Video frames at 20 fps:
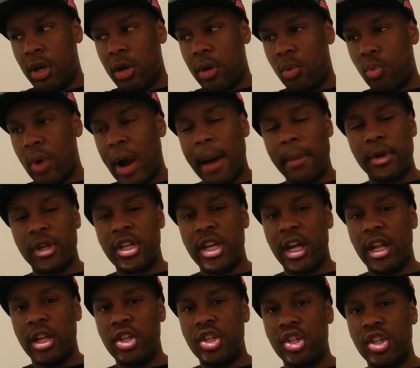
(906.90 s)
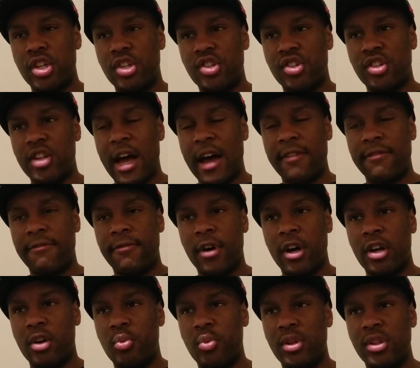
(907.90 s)
Robert Kelly should have stopped
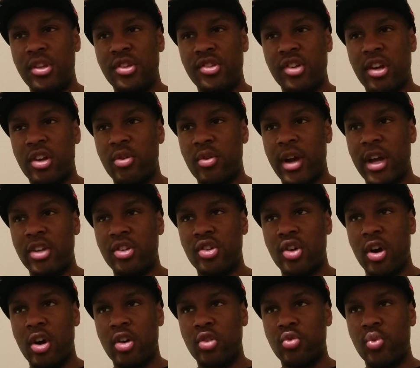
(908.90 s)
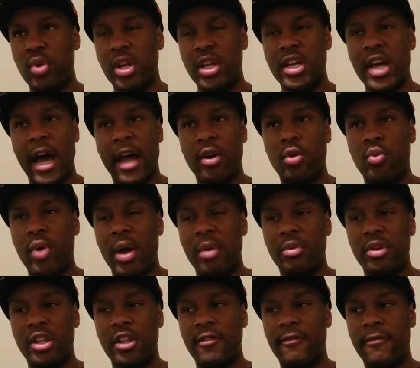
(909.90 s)
fucking with these underage girls when he got away
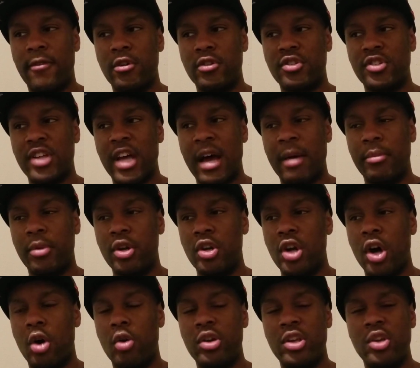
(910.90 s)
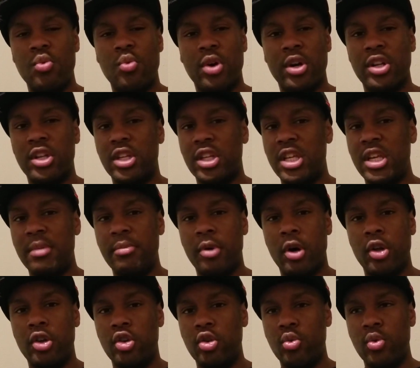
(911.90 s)
with it the first time, but no, he wanted to keep
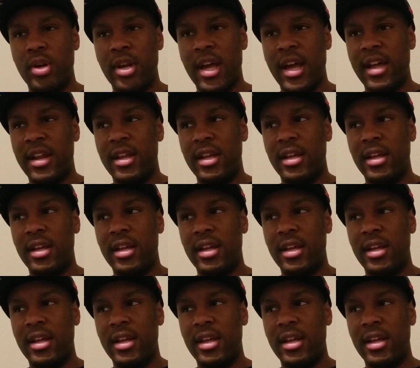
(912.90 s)
on doing that.